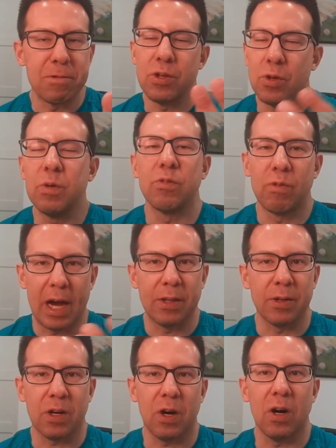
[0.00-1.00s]
You would
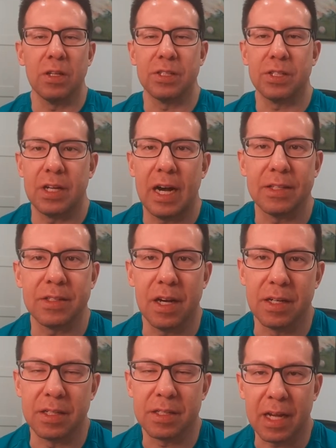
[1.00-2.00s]
rather call the shots
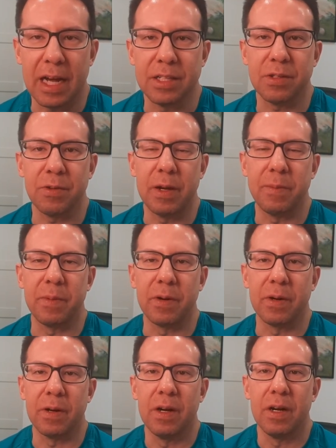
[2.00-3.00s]
on a
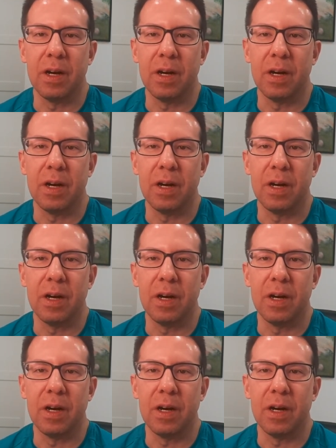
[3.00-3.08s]
skyscraper,